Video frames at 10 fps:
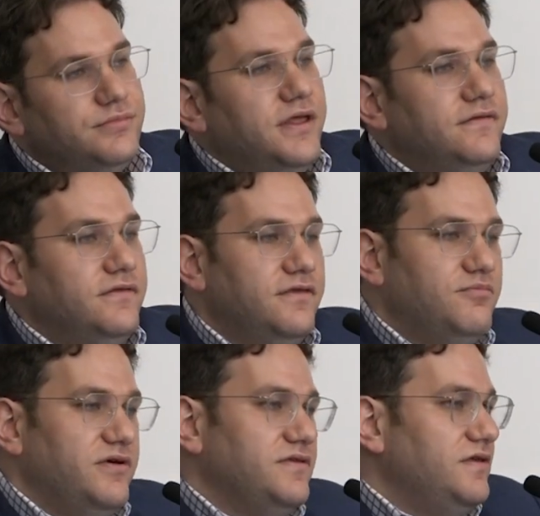In this
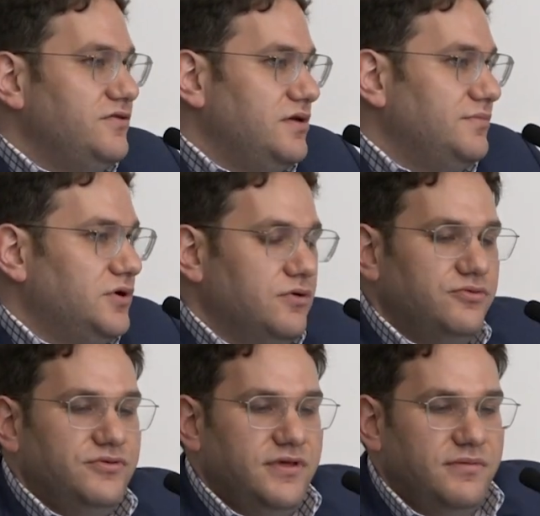presentation, I'm going to go
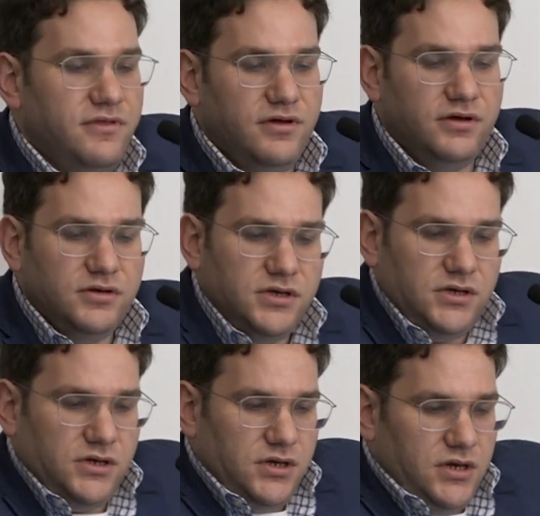through some of the
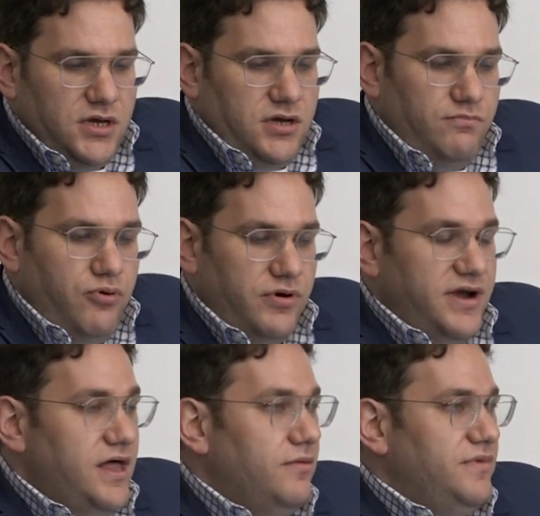important
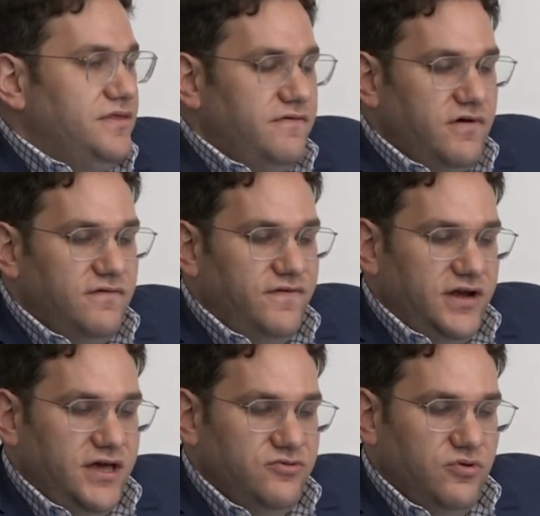elements of our
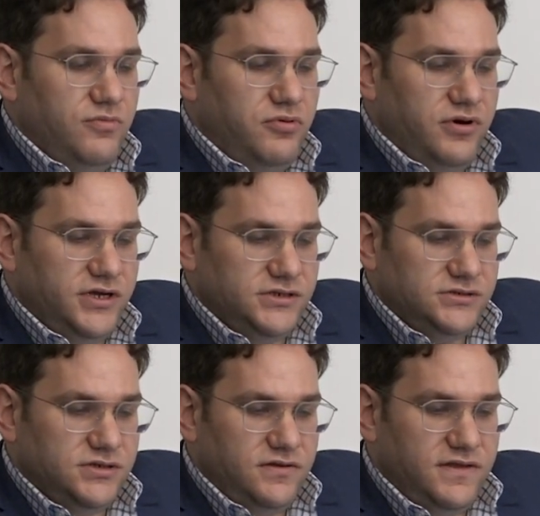financial reporting.
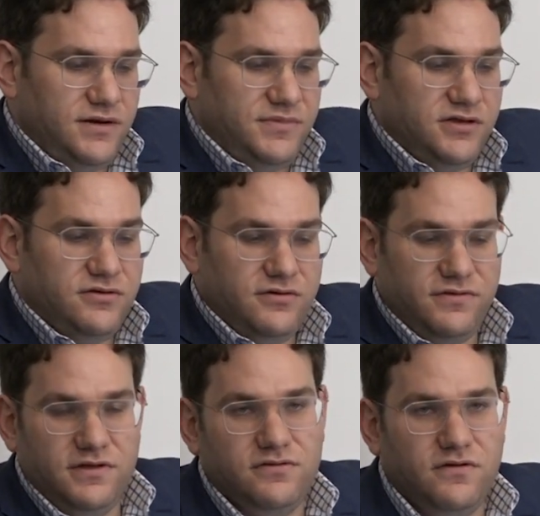Then I'm going to turn
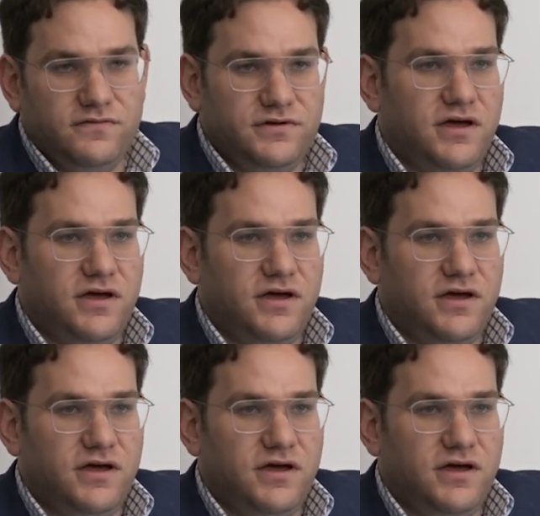things over to